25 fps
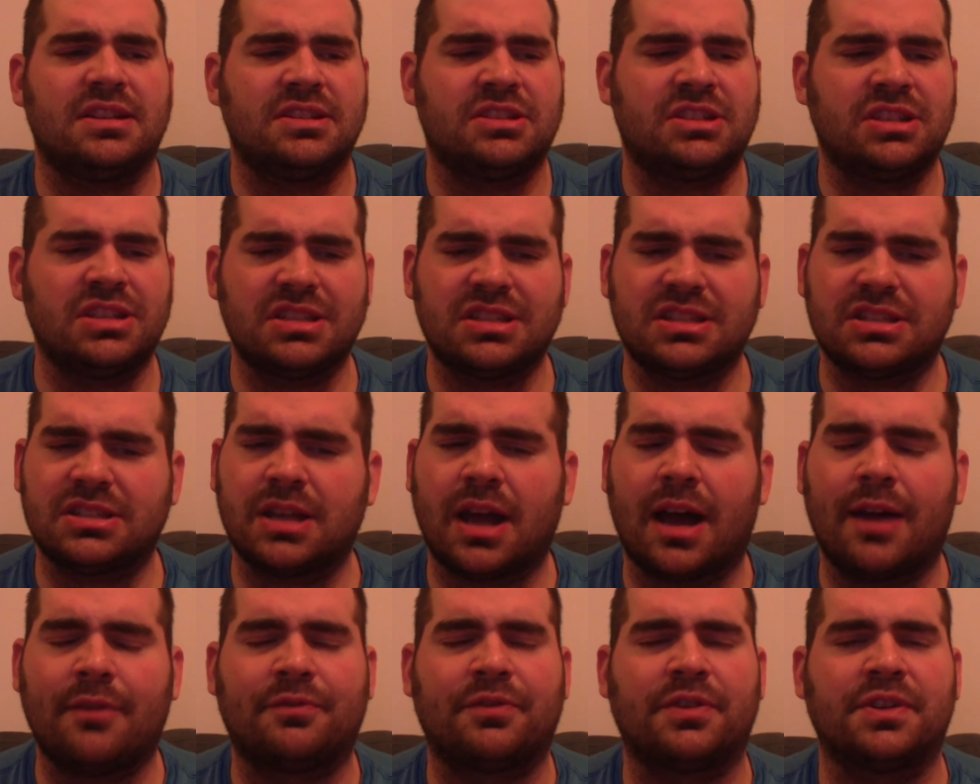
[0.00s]
Just
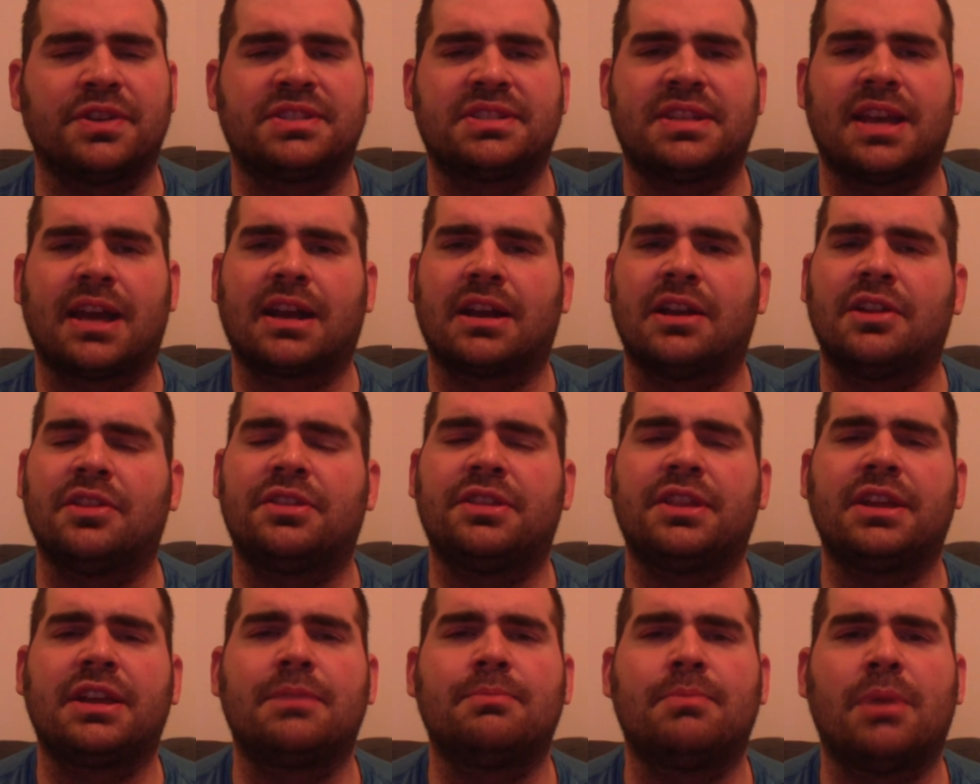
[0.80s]
stop for a second and
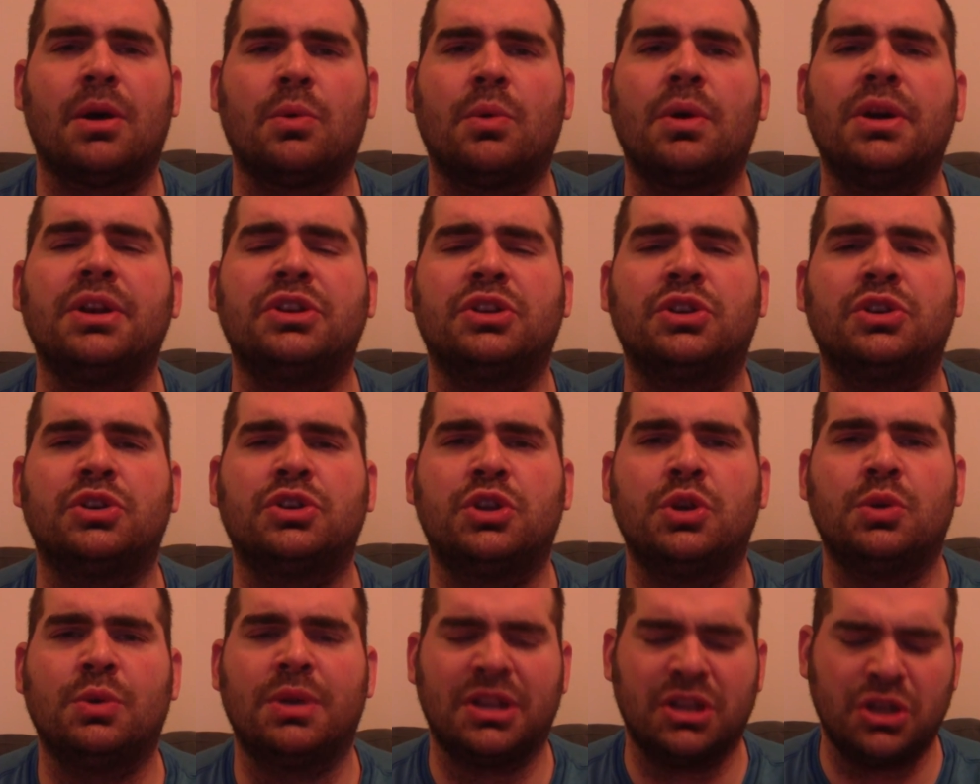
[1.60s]
think about what you're
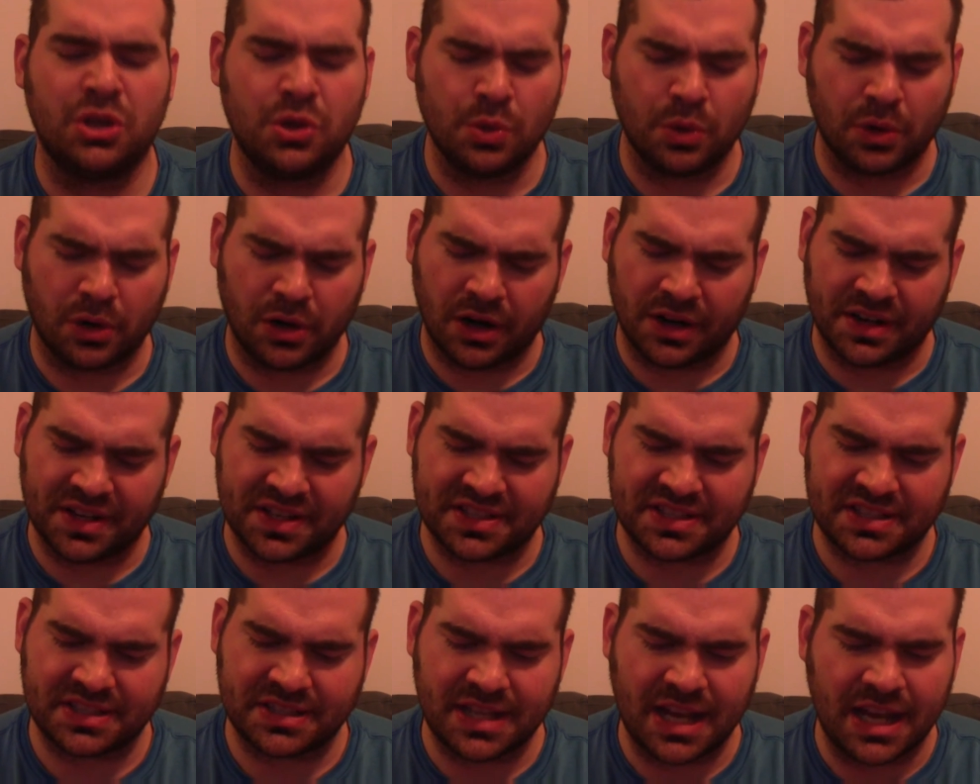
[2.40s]
doing. You are on a
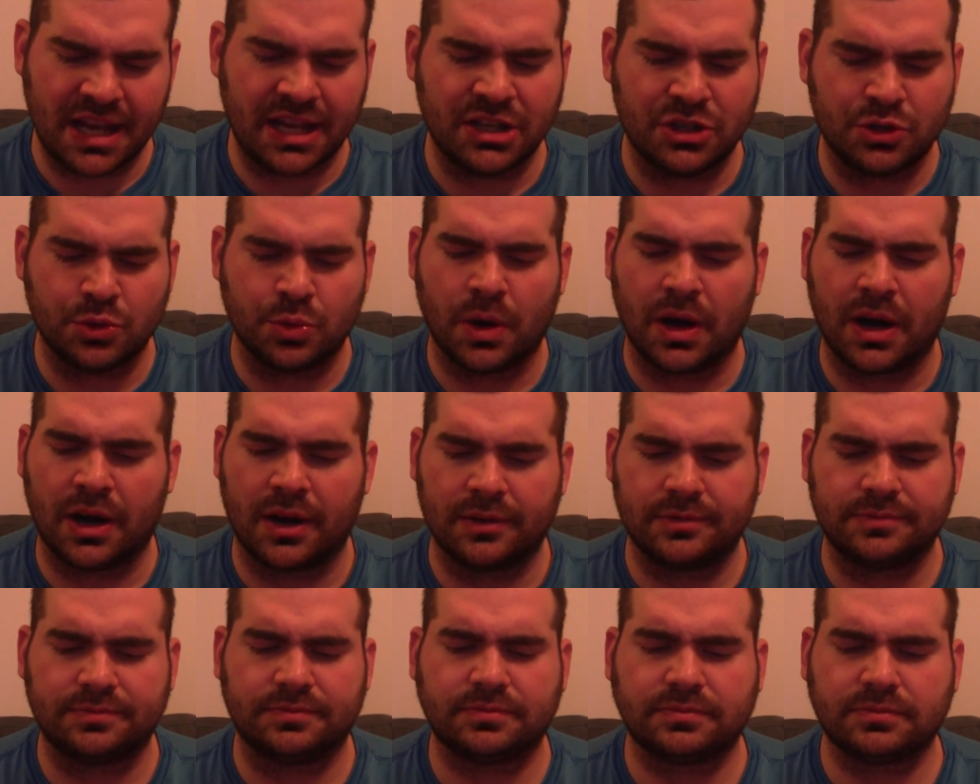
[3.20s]
stage
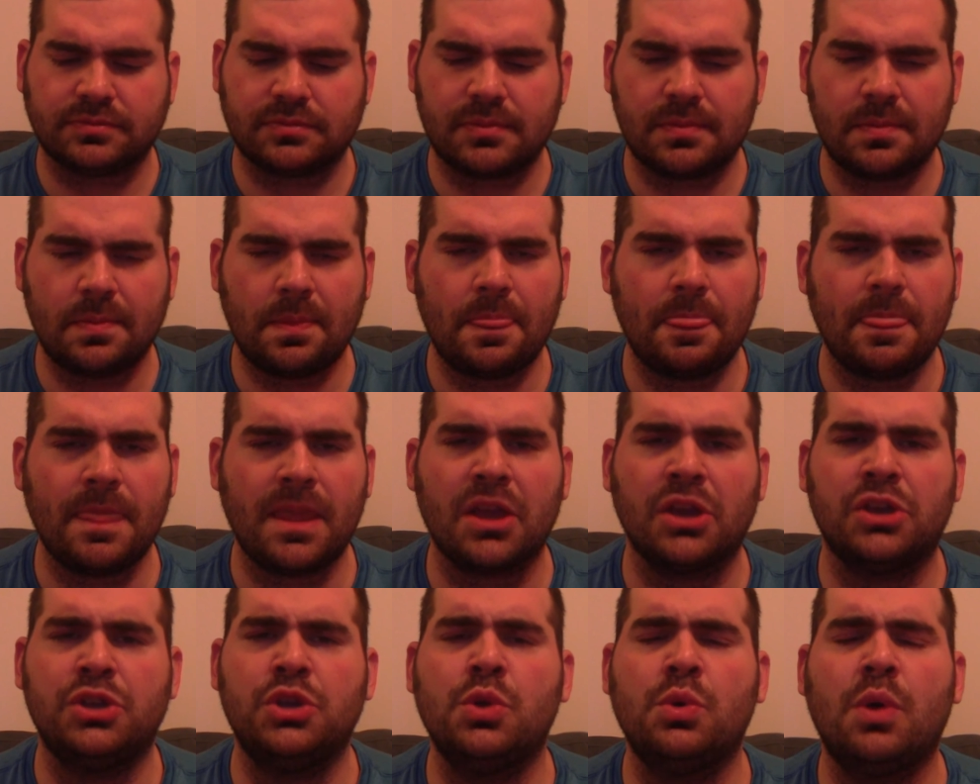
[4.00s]
where
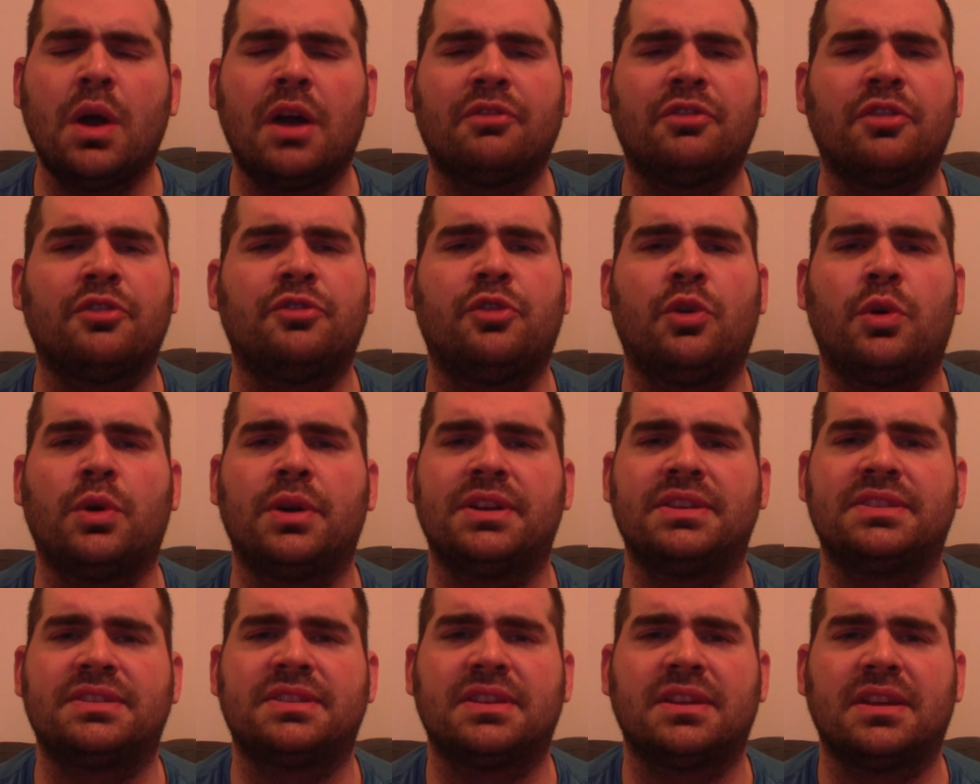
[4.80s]
you have a
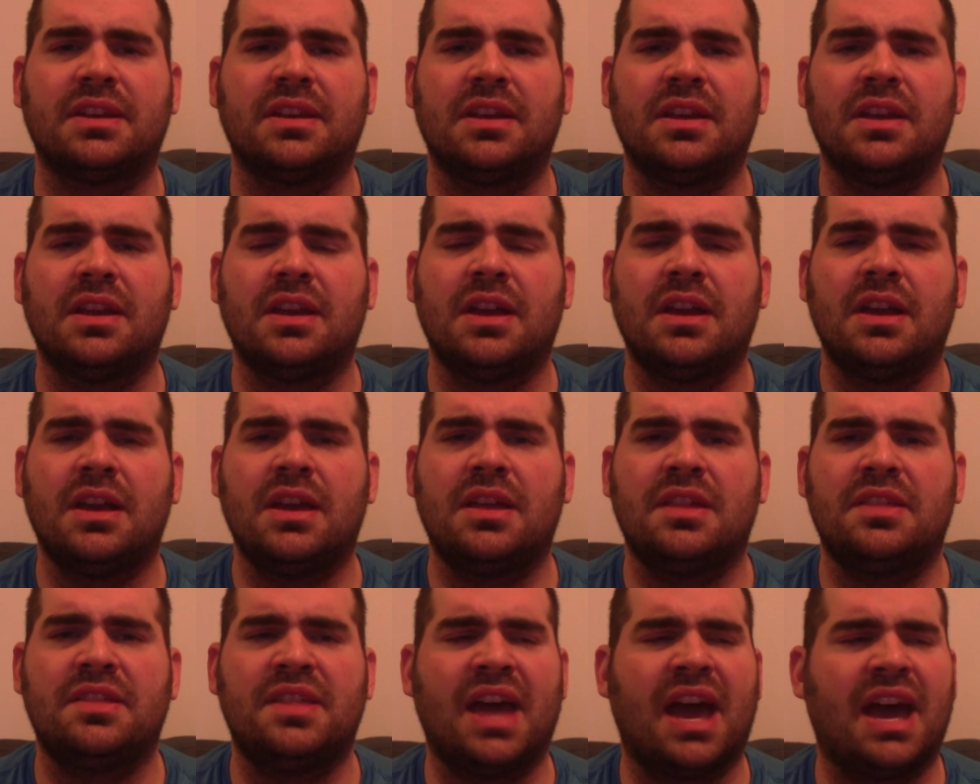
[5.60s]
voice
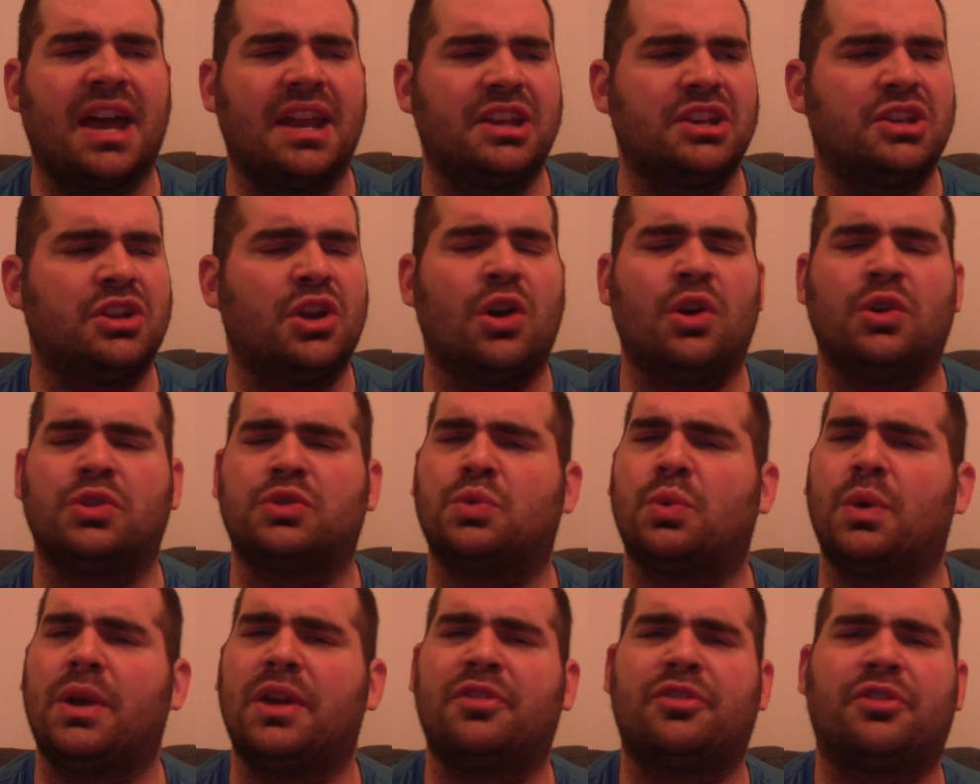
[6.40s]
that
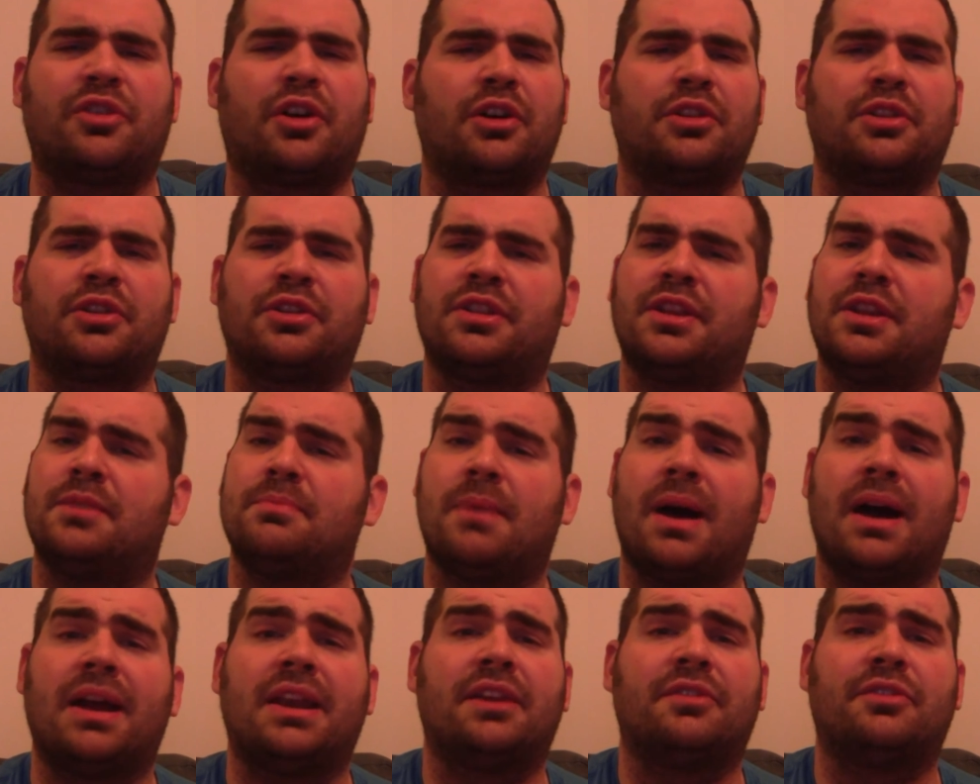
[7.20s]
goes way farther than
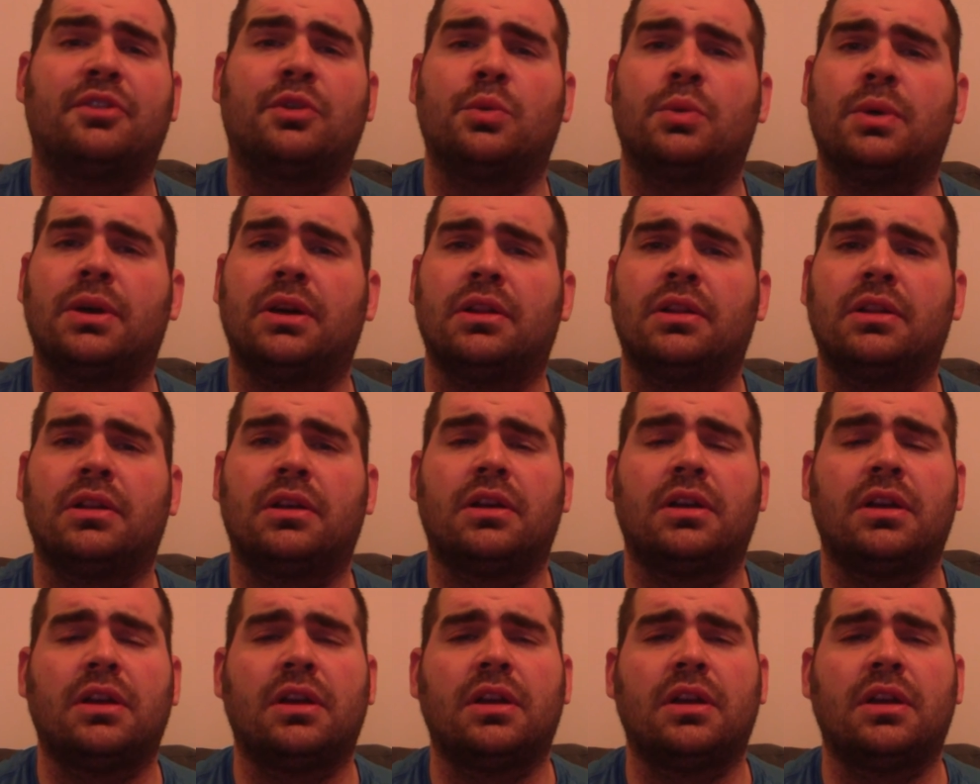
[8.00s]
mine ever will.